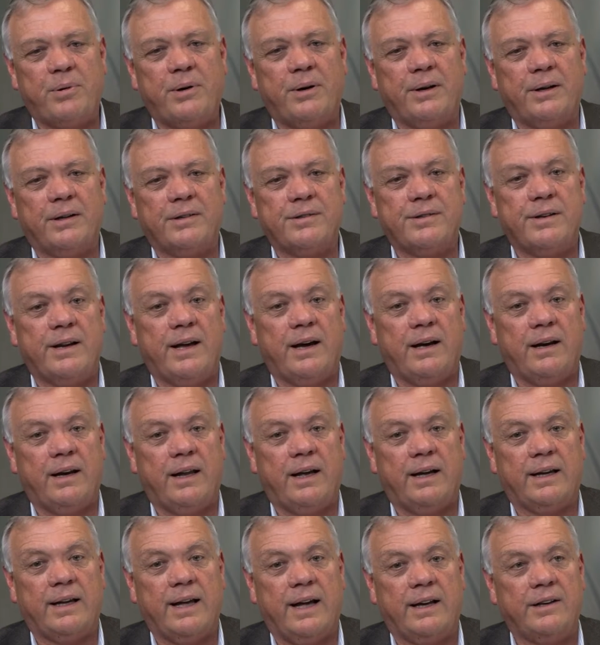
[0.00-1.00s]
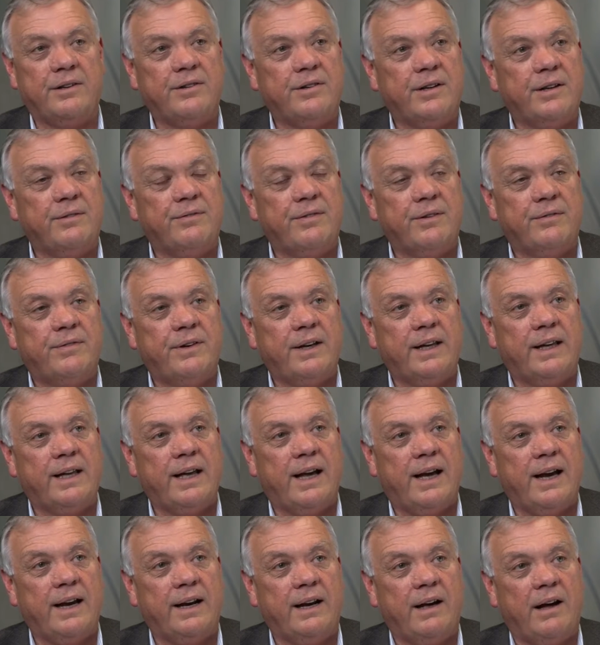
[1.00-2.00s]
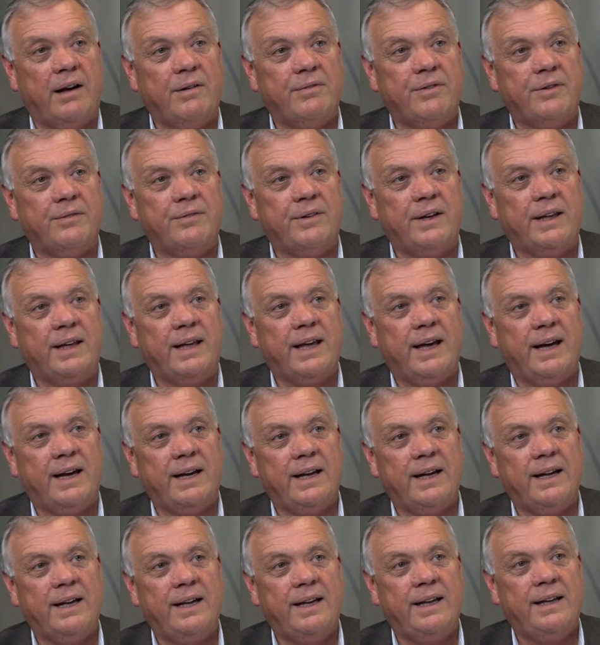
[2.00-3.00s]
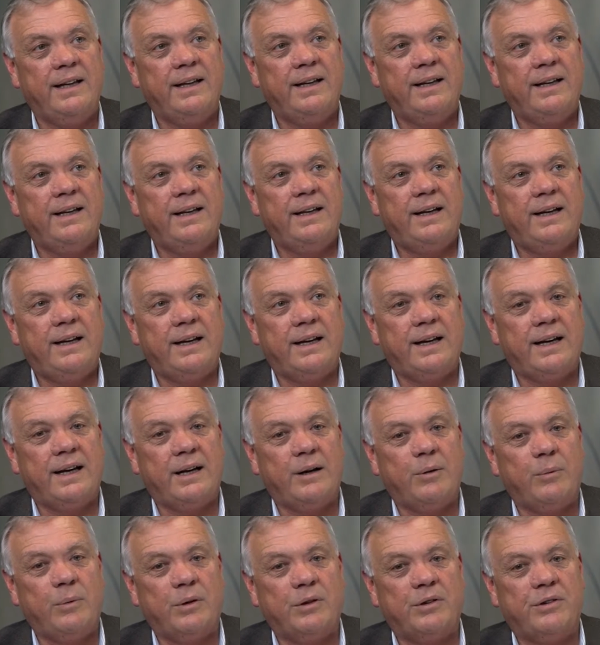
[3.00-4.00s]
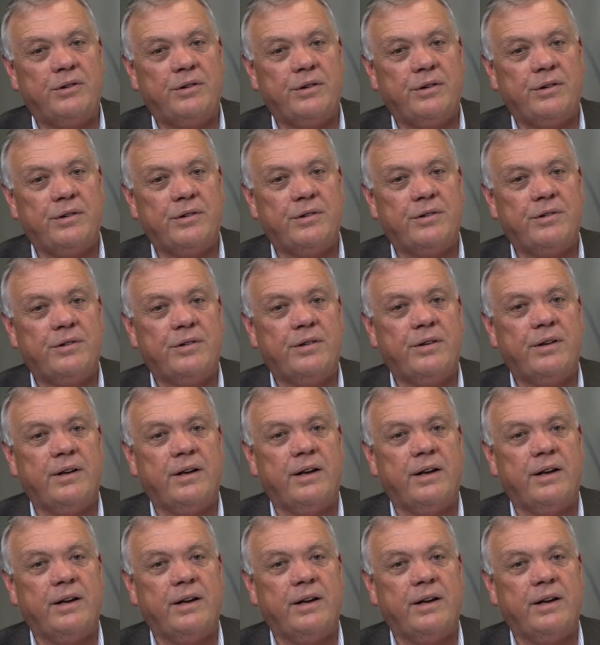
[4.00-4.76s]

products now like HD50K and I50K, which is...